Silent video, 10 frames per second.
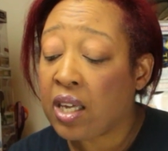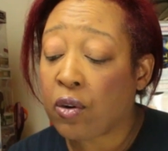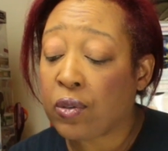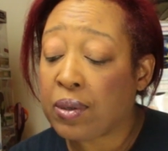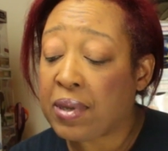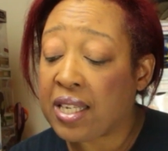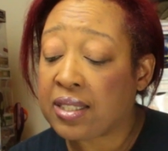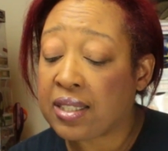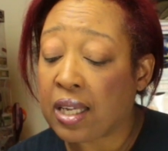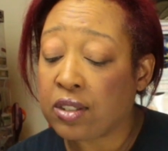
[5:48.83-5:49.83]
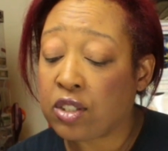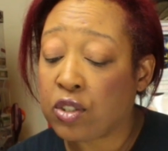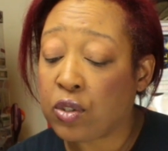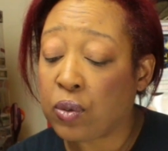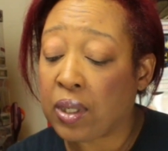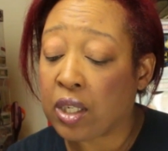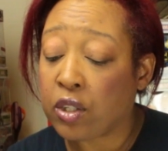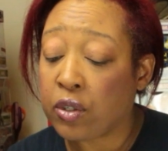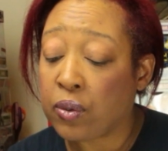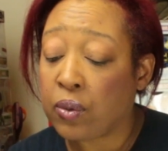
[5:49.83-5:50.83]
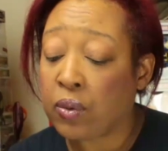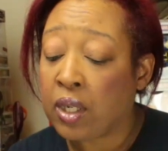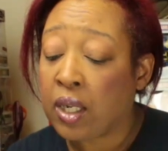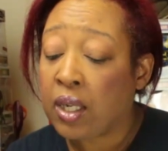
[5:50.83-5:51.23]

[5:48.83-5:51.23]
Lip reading: it only made sense to include